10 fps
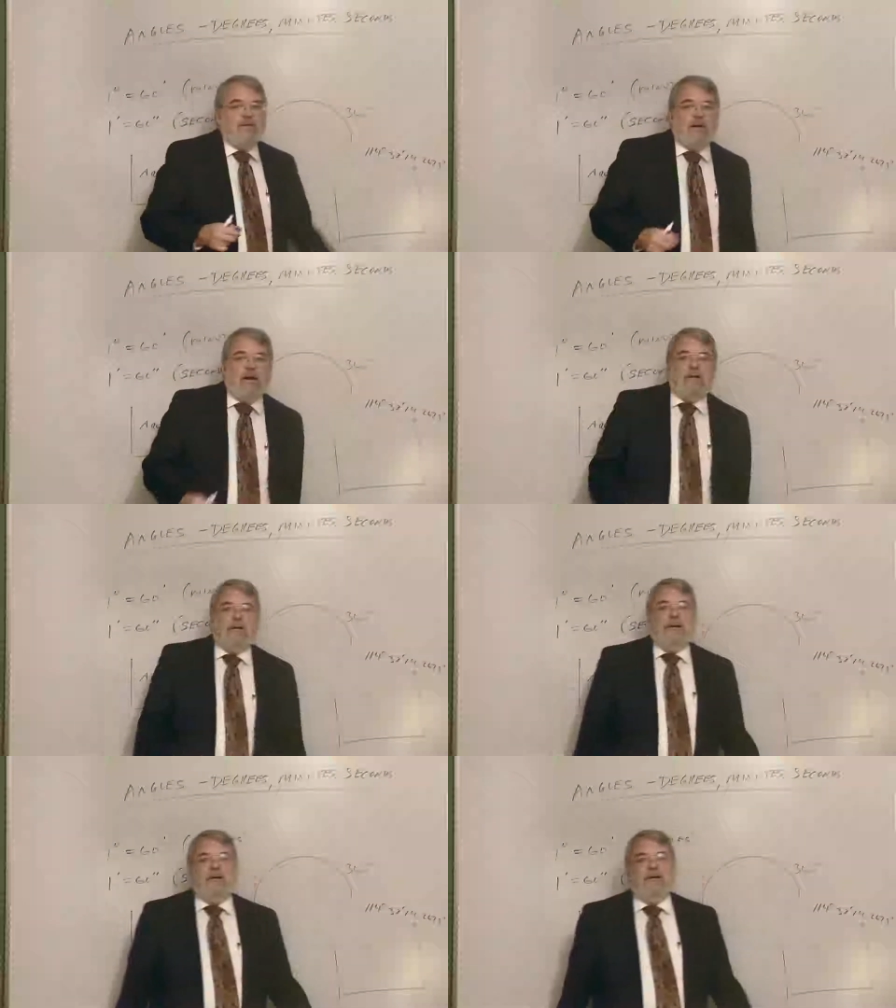
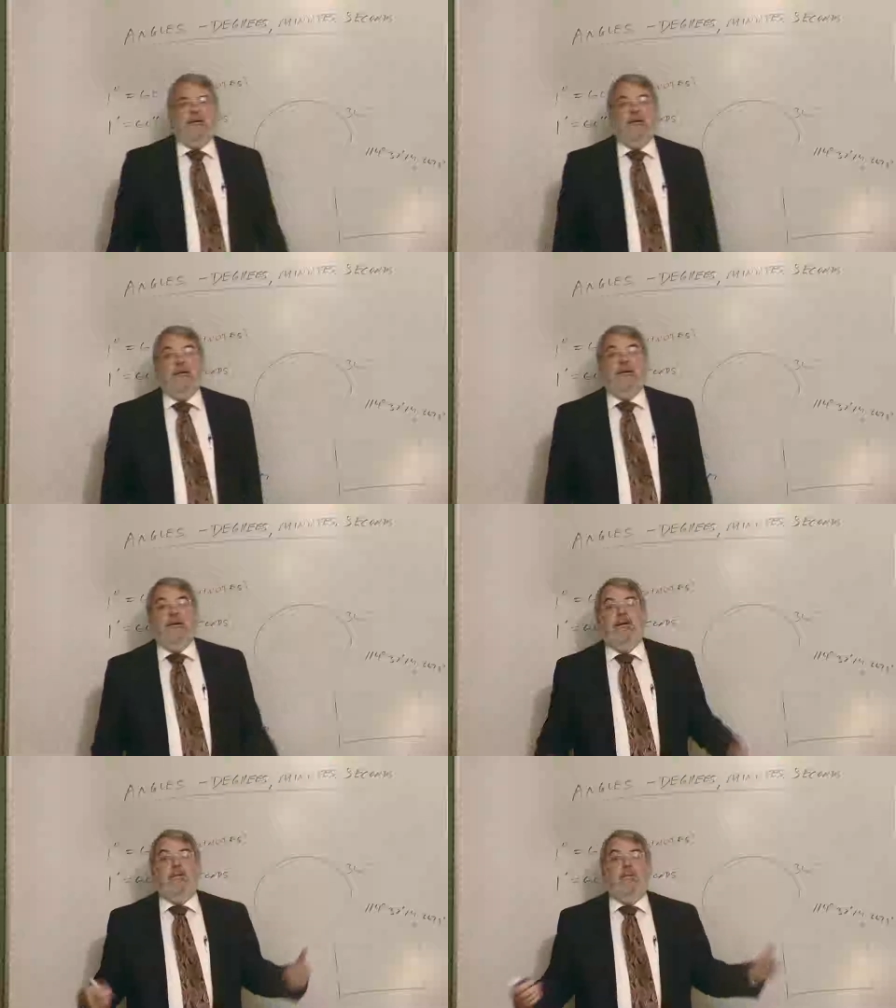exactly
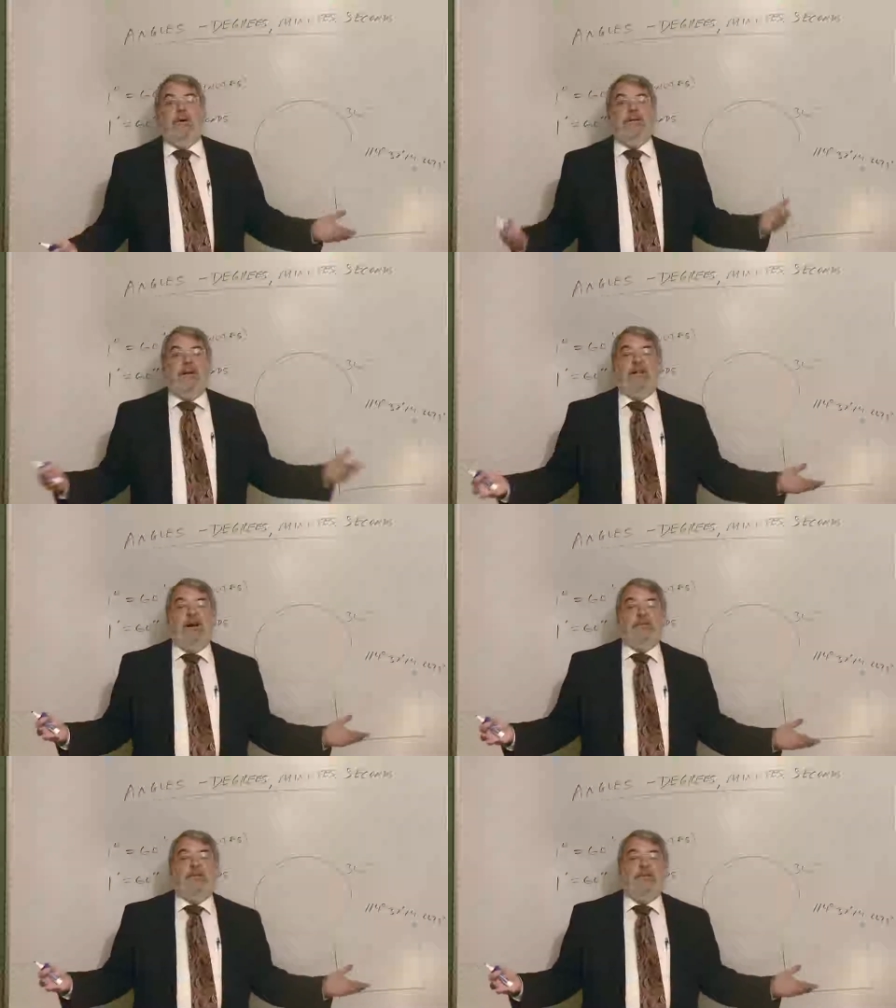1
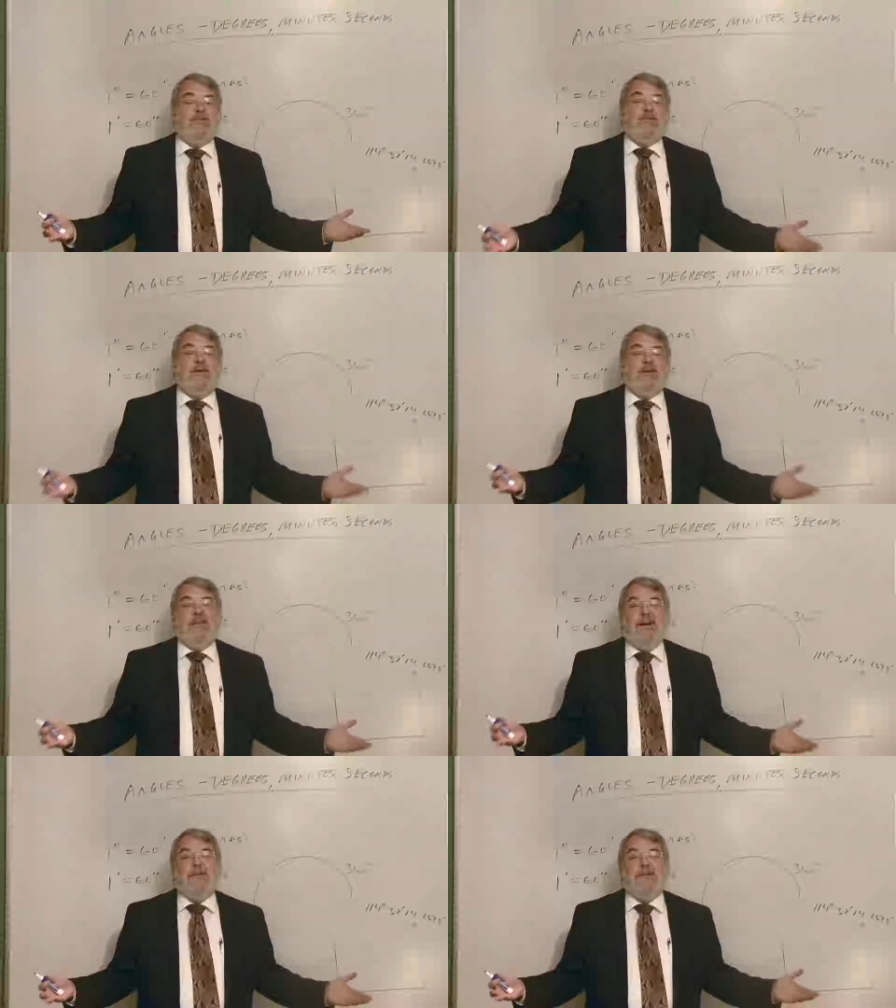square
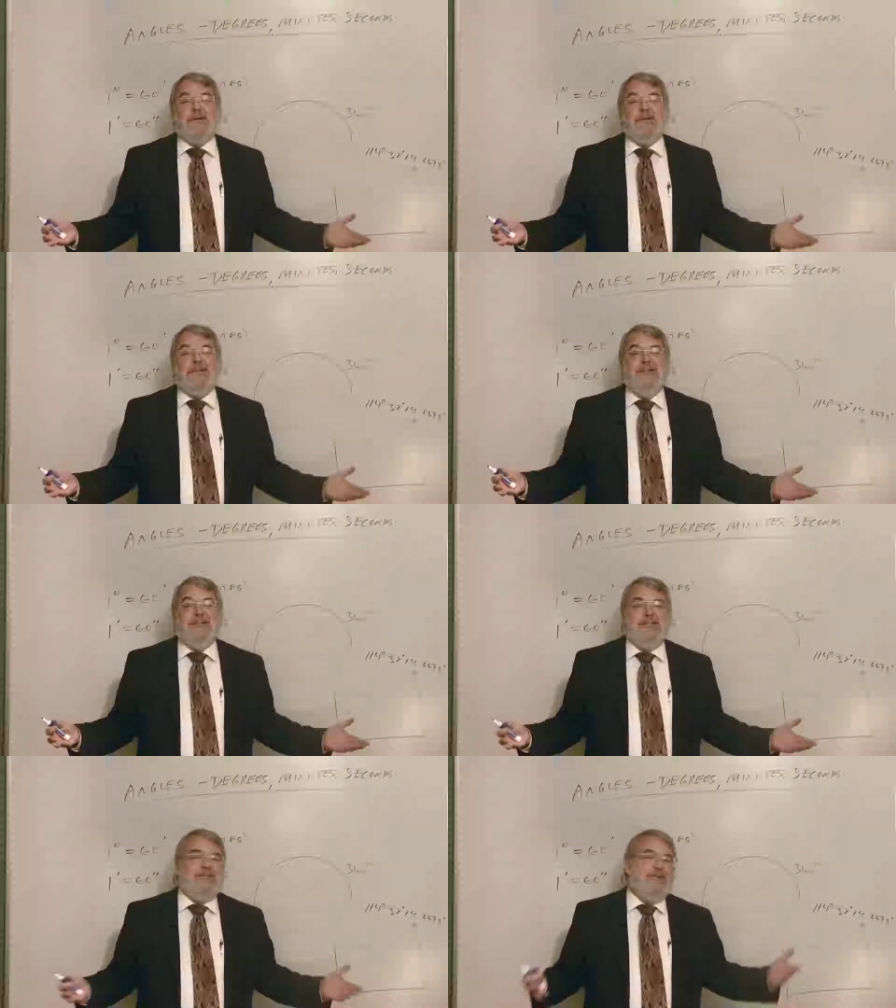kilometer.
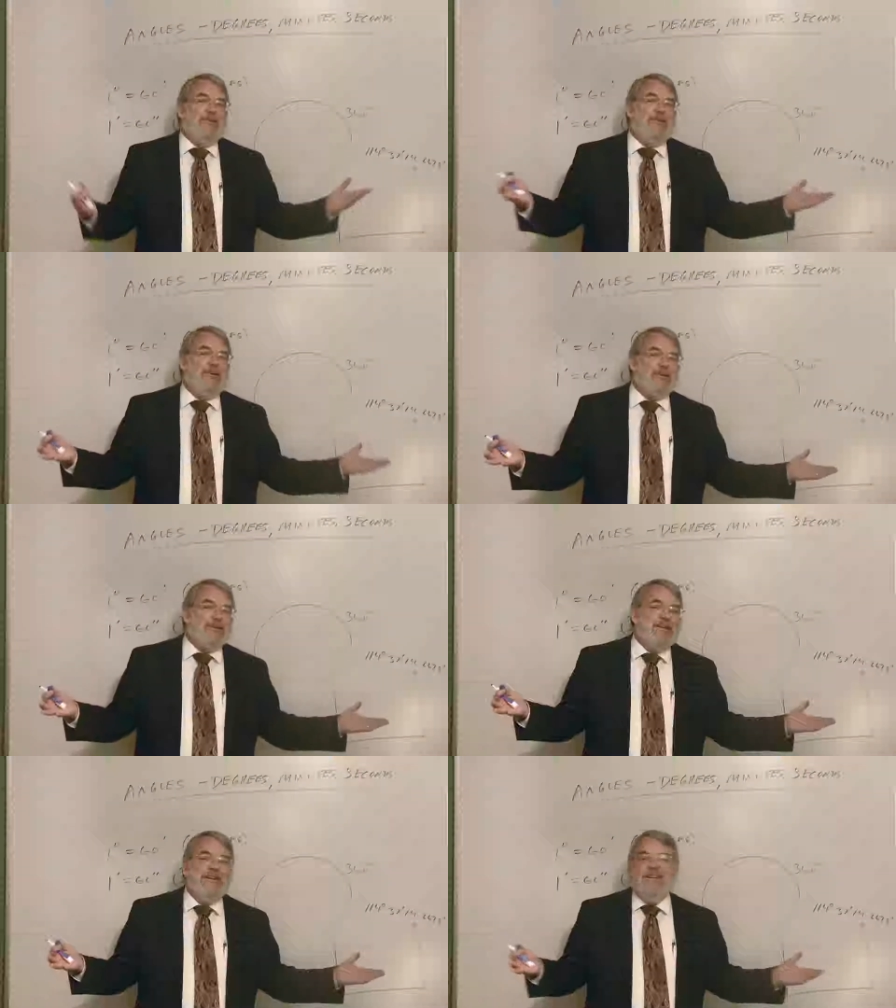Well, of
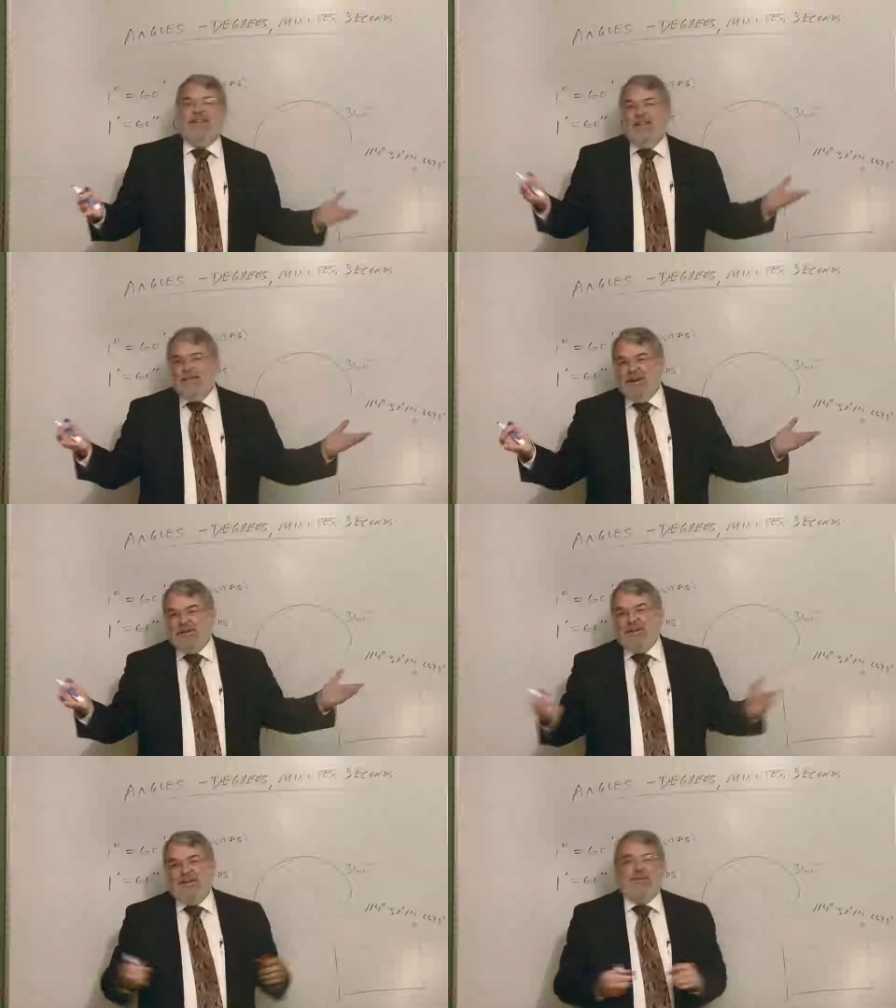course, the
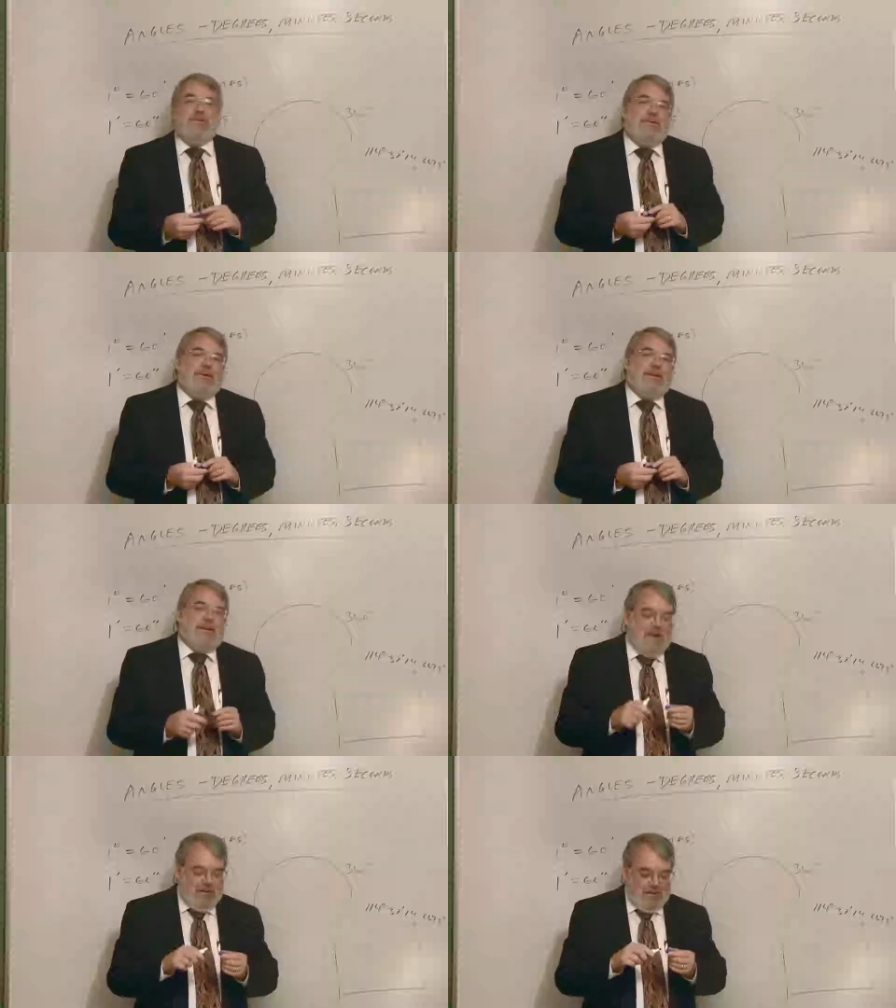Mexicans work in
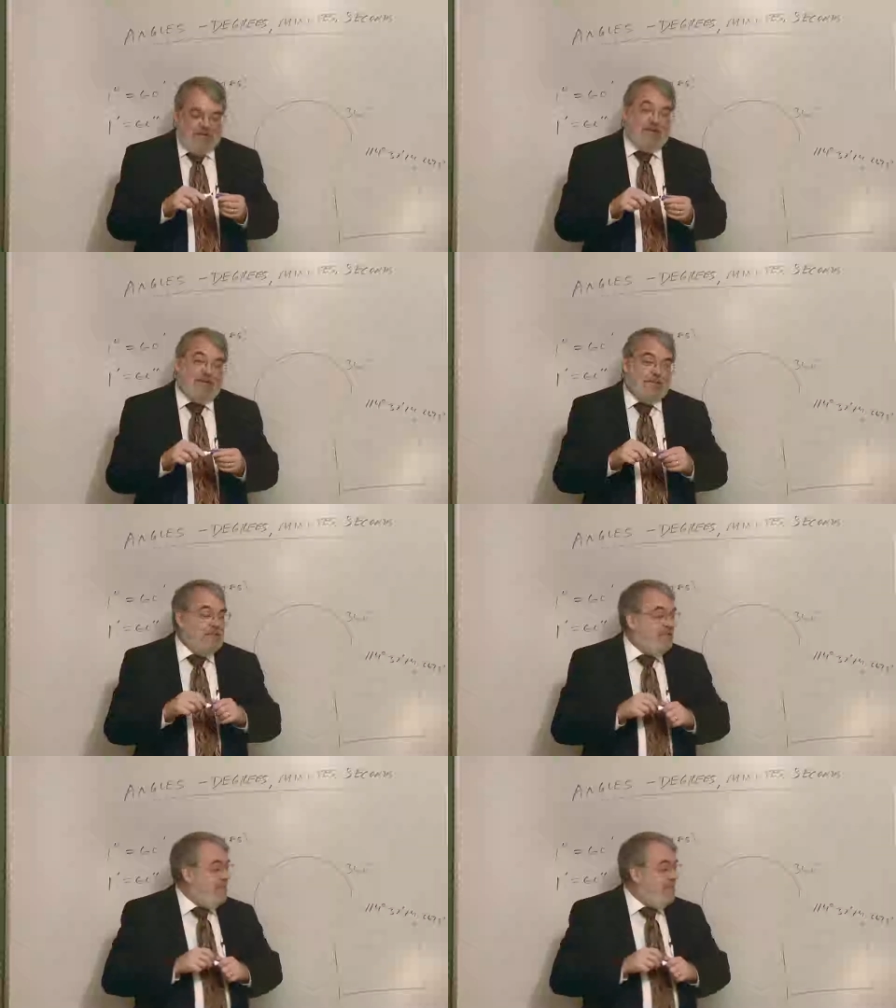the metric system.